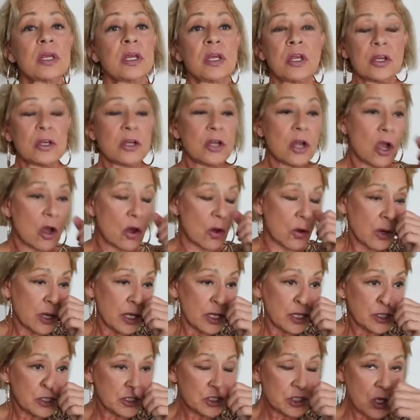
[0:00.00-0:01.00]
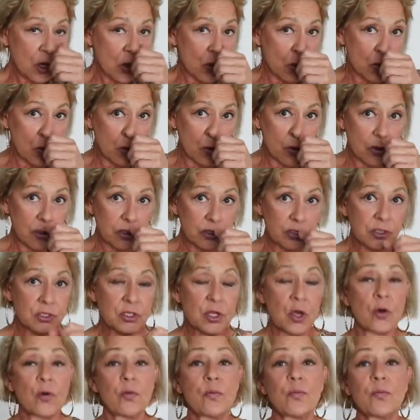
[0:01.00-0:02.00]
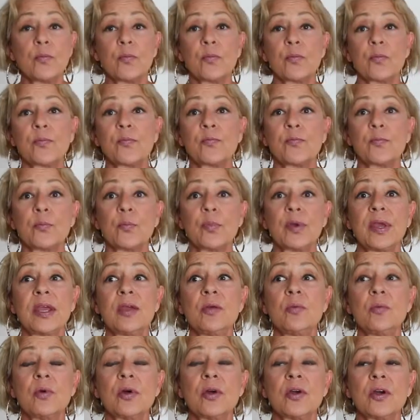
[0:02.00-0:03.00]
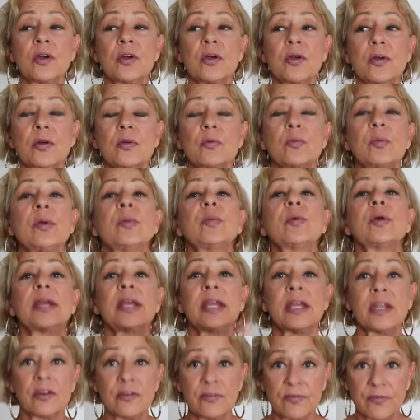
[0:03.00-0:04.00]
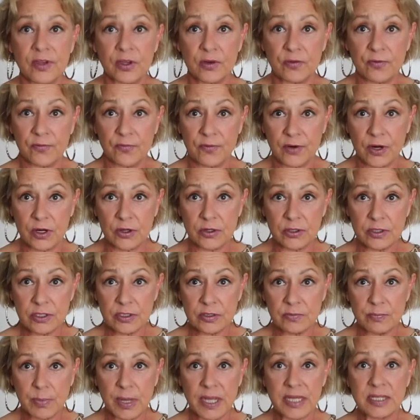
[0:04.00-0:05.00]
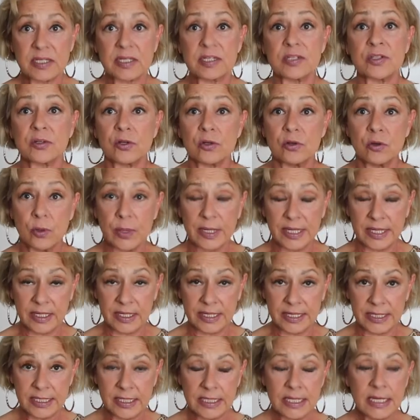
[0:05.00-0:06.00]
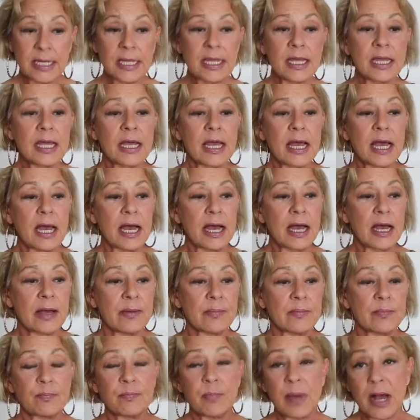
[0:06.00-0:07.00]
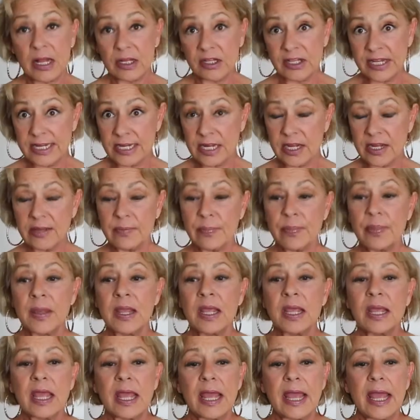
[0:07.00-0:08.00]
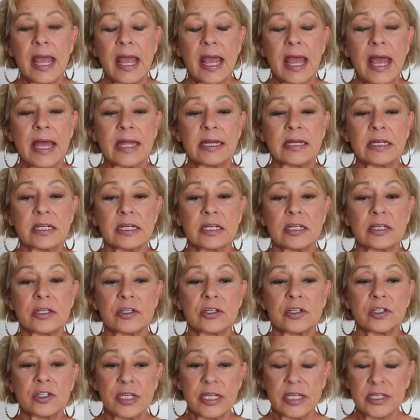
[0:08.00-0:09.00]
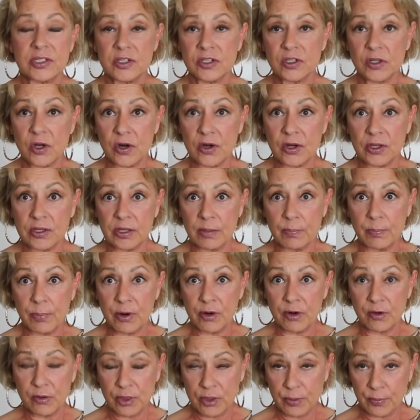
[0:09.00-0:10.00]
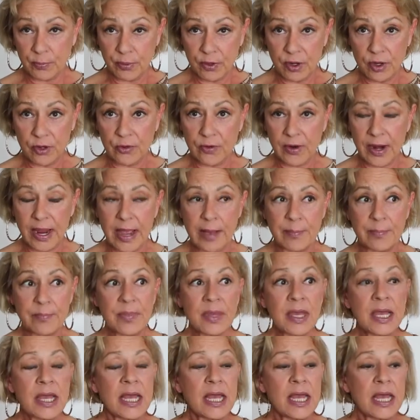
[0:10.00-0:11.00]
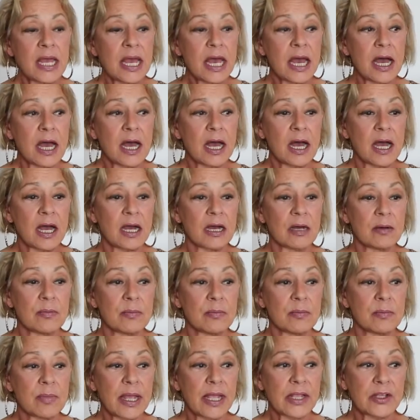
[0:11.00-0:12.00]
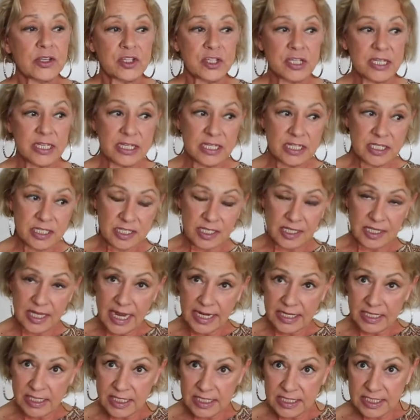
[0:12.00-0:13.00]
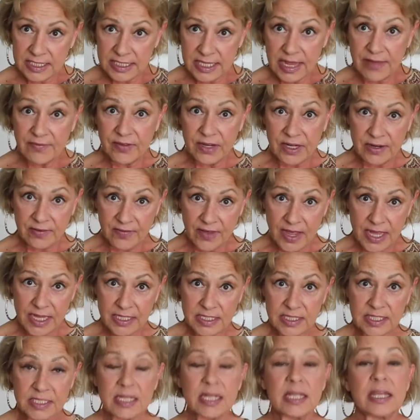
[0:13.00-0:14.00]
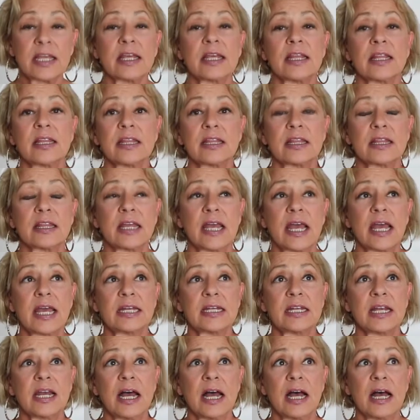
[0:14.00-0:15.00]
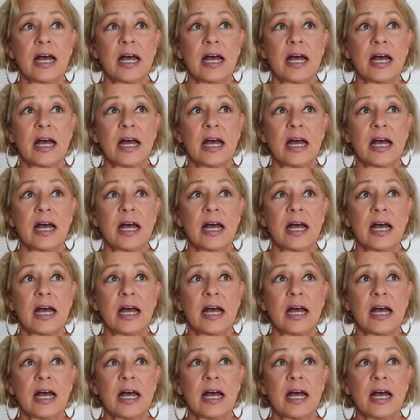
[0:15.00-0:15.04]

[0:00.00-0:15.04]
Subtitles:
how did you select the inmates for the dog? We were interviewed first by Sister Quinlan, Paulina, and she had started the program, and she selected 7 of us that